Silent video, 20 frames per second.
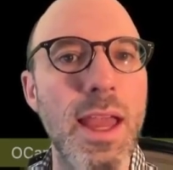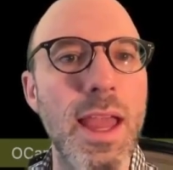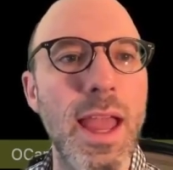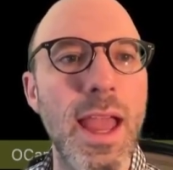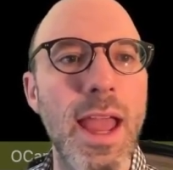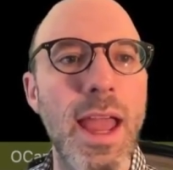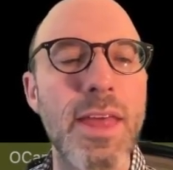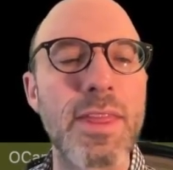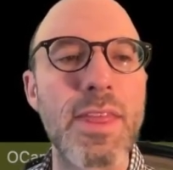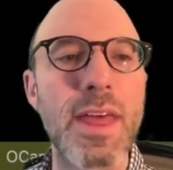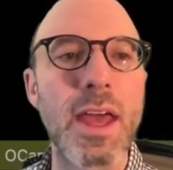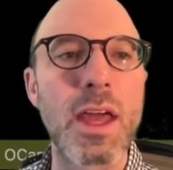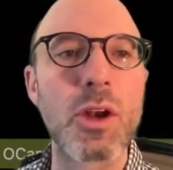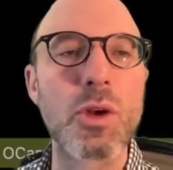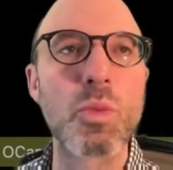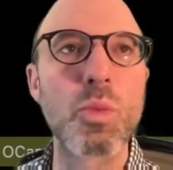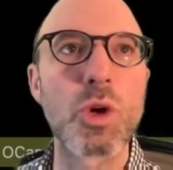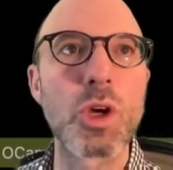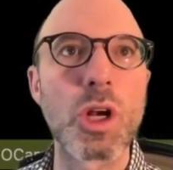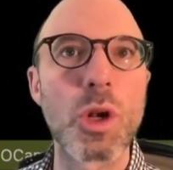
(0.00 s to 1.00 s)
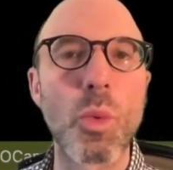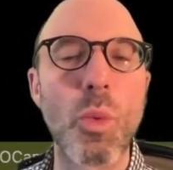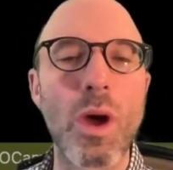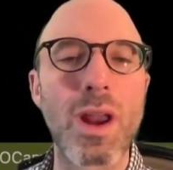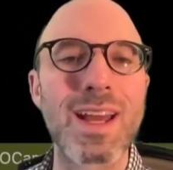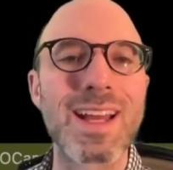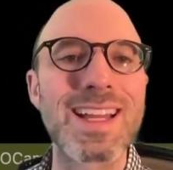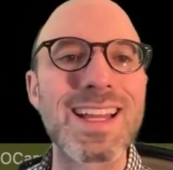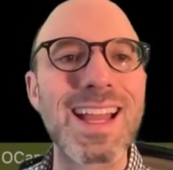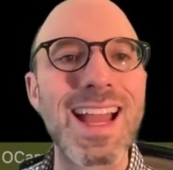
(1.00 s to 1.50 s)
then we're going to
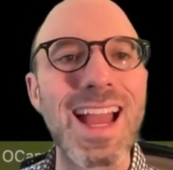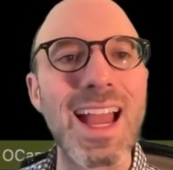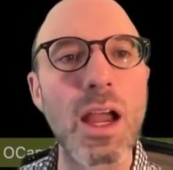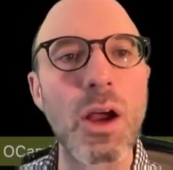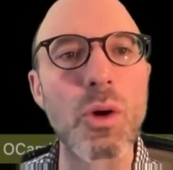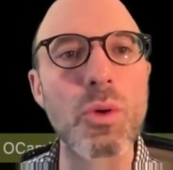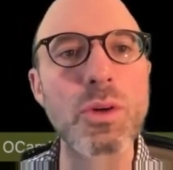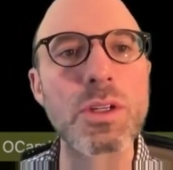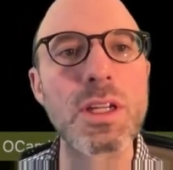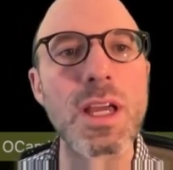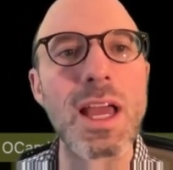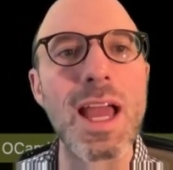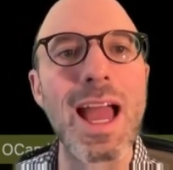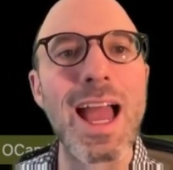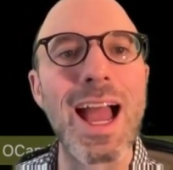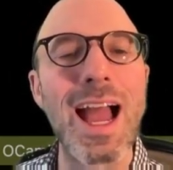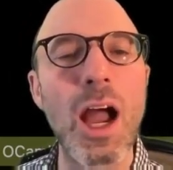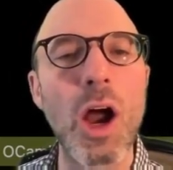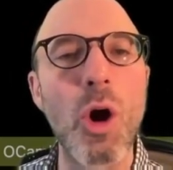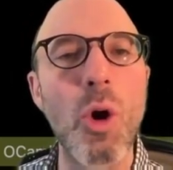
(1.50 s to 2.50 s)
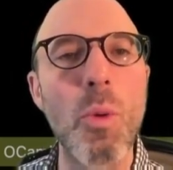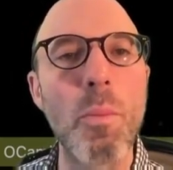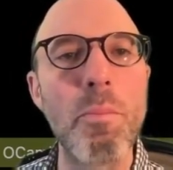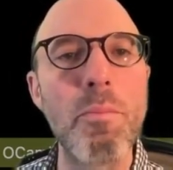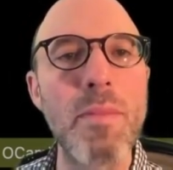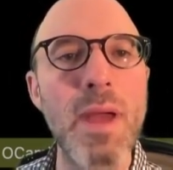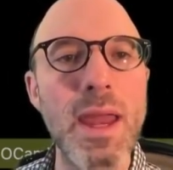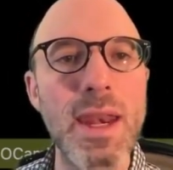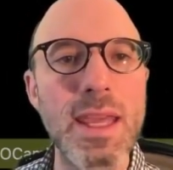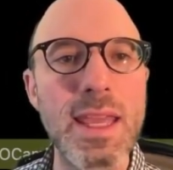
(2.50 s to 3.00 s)
want to count how
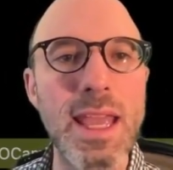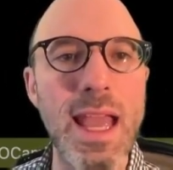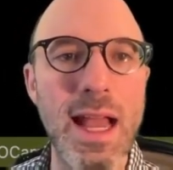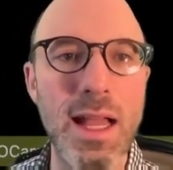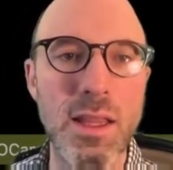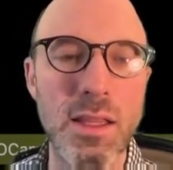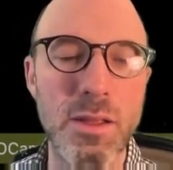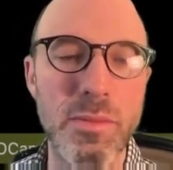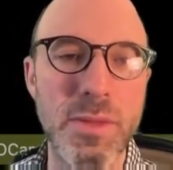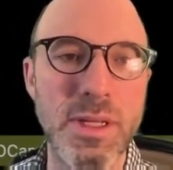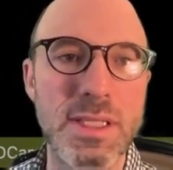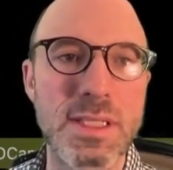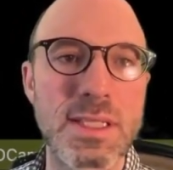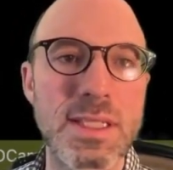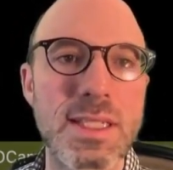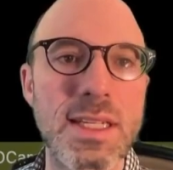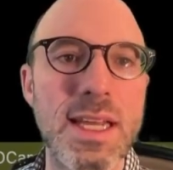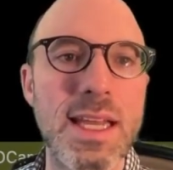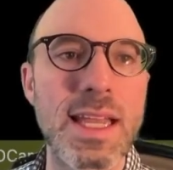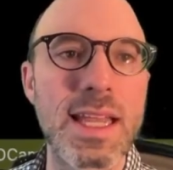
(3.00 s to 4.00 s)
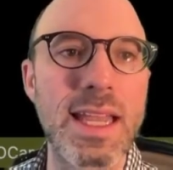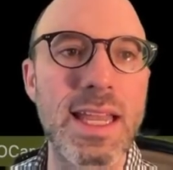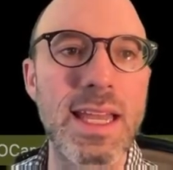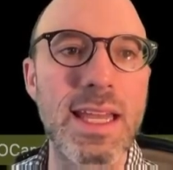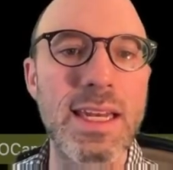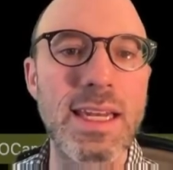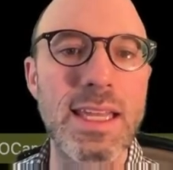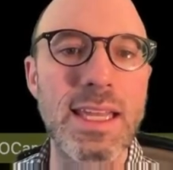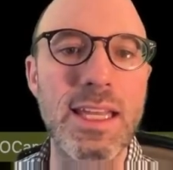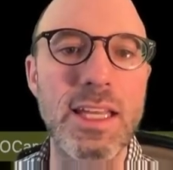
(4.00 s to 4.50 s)
many elements
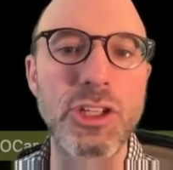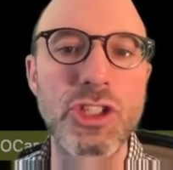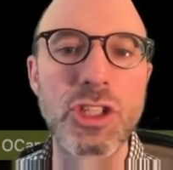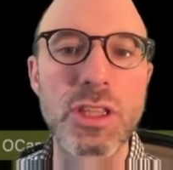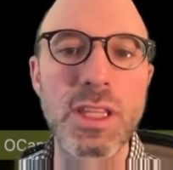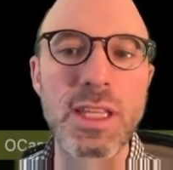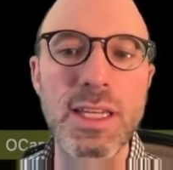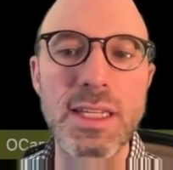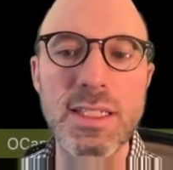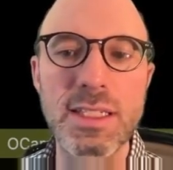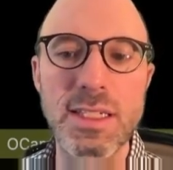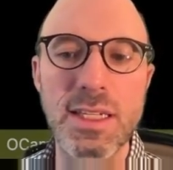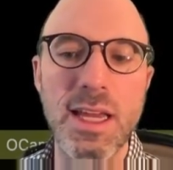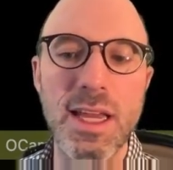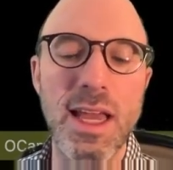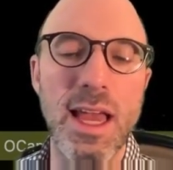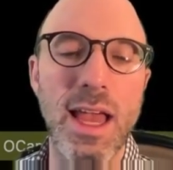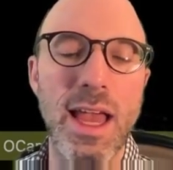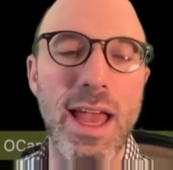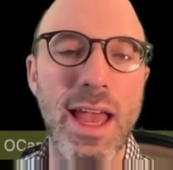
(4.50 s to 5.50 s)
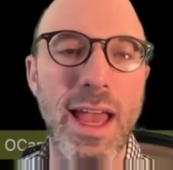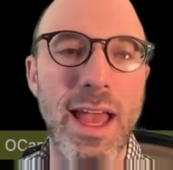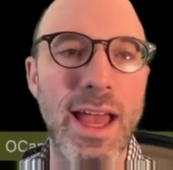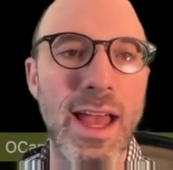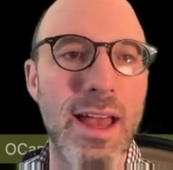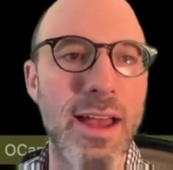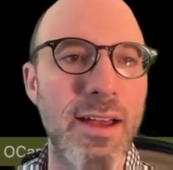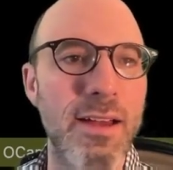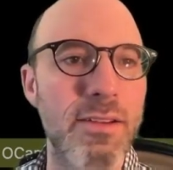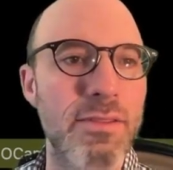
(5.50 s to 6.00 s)
in each list
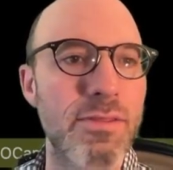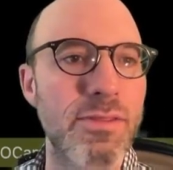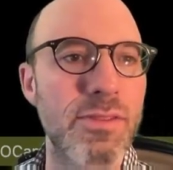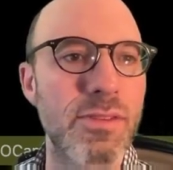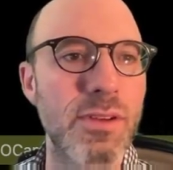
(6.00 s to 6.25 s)
are